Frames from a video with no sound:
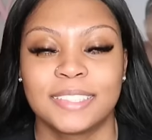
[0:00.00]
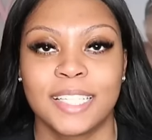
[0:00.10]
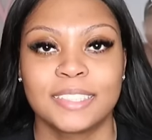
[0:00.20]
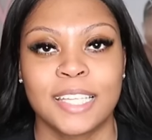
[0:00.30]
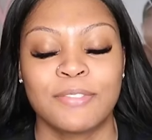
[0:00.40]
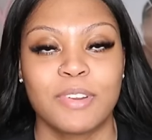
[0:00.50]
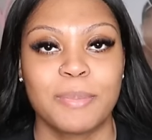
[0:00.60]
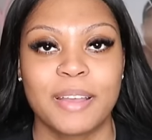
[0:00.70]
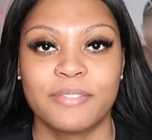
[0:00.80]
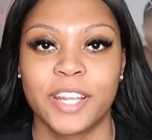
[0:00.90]
that's it for
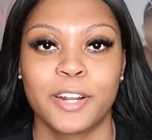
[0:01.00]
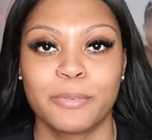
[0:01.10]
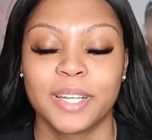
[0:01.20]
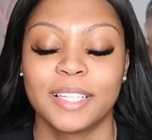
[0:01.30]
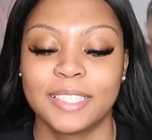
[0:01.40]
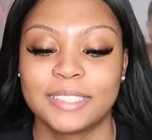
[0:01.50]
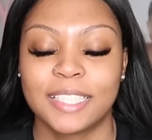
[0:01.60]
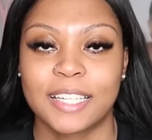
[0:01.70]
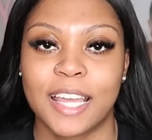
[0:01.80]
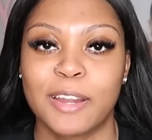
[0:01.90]
my very
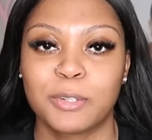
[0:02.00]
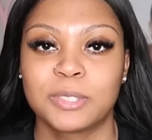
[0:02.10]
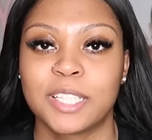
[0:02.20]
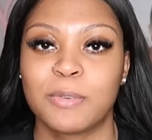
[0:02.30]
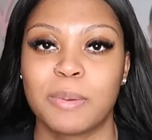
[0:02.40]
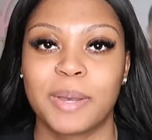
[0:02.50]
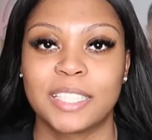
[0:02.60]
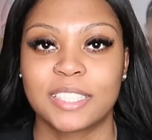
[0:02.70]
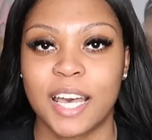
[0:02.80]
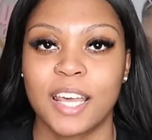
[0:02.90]
realistic night routine with
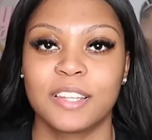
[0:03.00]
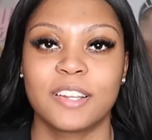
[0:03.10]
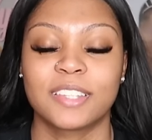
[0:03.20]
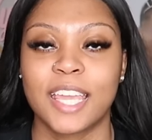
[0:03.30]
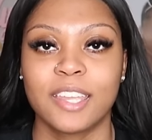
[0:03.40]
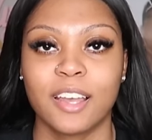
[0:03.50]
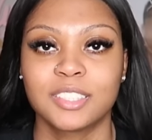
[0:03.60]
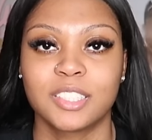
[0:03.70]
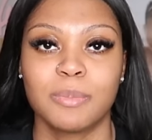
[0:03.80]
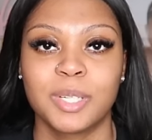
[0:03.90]
my toddler. Thank
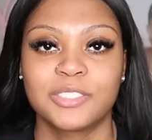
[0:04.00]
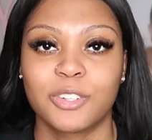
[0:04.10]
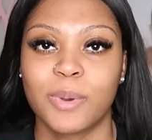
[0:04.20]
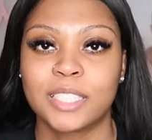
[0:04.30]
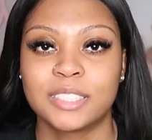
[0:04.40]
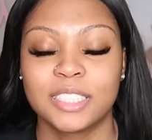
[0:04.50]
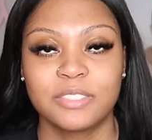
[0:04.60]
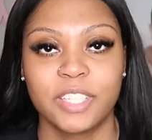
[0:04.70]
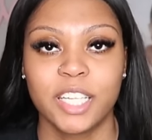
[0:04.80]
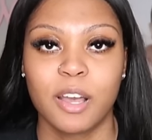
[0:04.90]
y'all so much for watching
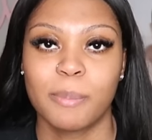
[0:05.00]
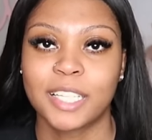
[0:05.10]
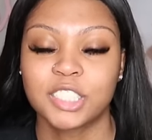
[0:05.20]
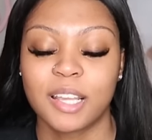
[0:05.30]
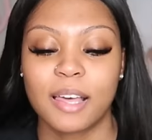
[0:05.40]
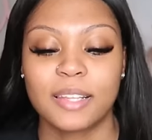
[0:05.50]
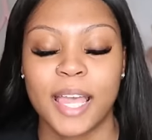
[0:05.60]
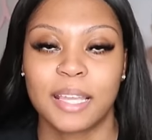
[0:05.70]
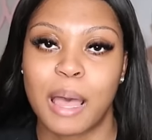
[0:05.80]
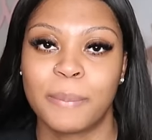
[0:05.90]
this video. Make sure y'all
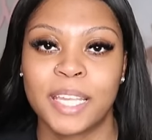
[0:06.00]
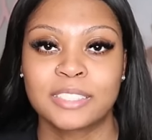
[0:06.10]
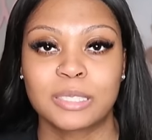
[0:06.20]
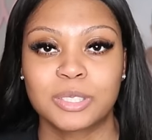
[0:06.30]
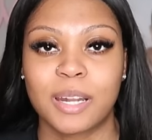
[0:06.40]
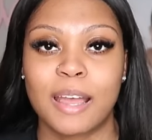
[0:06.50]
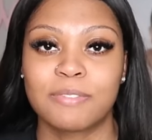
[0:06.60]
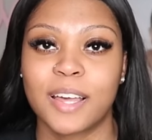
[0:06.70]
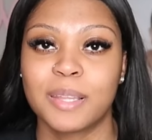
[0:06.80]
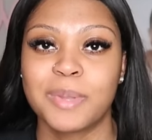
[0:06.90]
like, comment, and
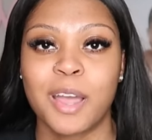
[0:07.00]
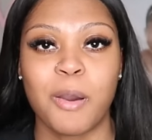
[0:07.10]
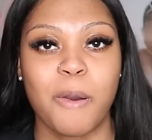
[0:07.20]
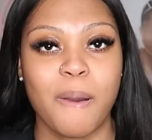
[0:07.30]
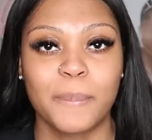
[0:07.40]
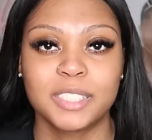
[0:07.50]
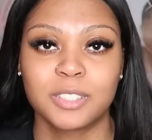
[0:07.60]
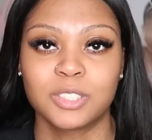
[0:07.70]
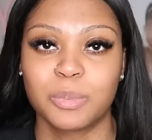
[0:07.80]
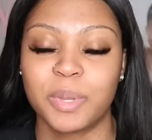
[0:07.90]
subscribe. Follow me on all my
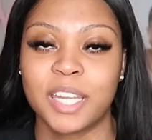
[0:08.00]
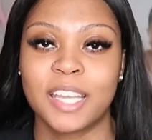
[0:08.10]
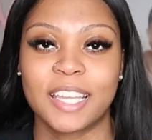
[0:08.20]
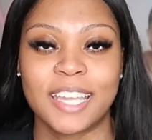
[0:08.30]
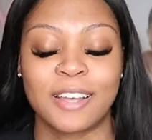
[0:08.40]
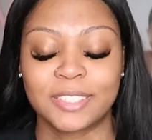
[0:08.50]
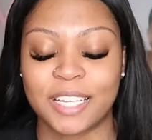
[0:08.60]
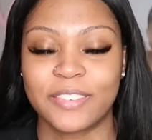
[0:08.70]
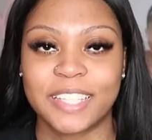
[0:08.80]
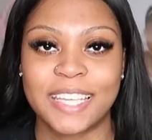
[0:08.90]
social media accounts.
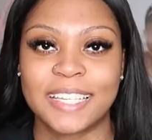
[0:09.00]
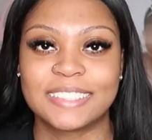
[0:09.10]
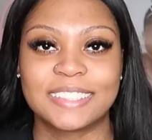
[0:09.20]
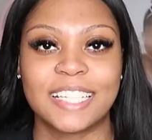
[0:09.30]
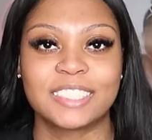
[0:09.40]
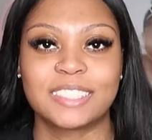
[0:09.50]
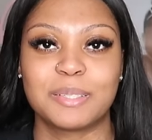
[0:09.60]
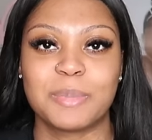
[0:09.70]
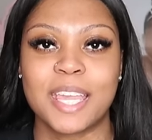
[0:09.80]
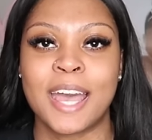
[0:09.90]
Everything is Dasia
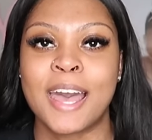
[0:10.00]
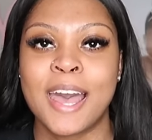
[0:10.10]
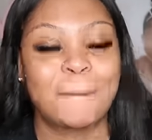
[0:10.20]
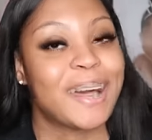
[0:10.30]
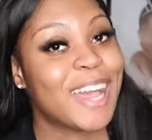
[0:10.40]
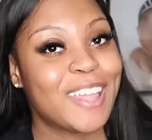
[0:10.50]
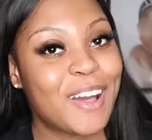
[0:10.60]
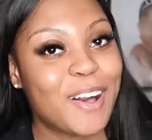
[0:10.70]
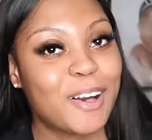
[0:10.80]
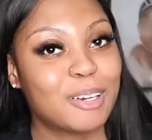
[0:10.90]
Temia. Bye,
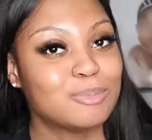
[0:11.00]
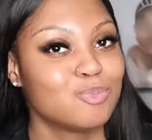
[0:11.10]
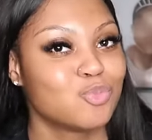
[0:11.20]
y'all.